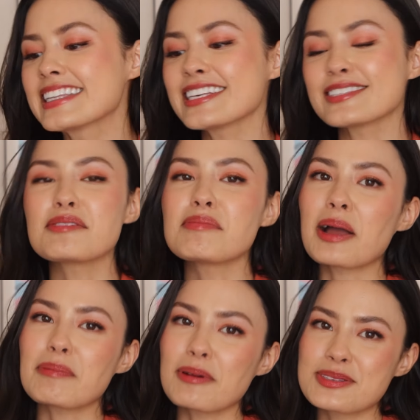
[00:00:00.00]
these are my
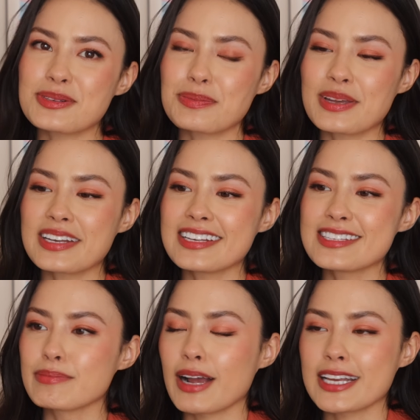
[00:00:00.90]
personal opinions,
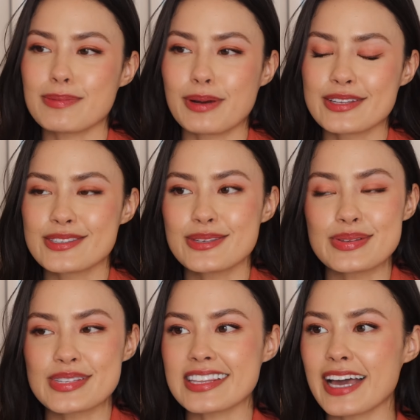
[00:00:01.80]
my experience
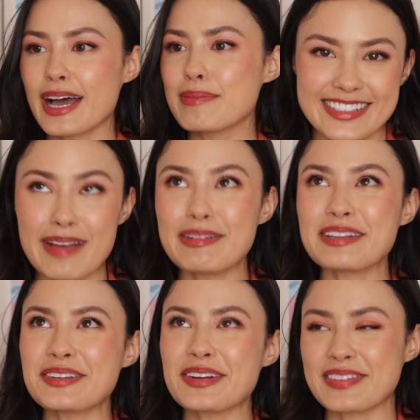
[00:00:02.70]
using them. I'm a
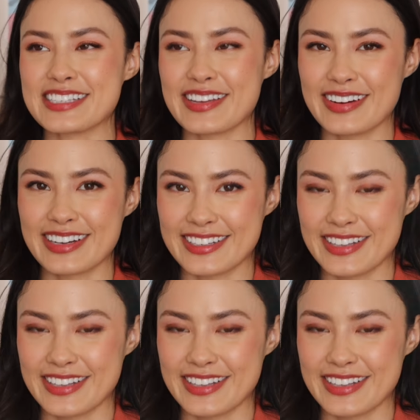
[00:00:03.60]
little nervous, I'm not gonna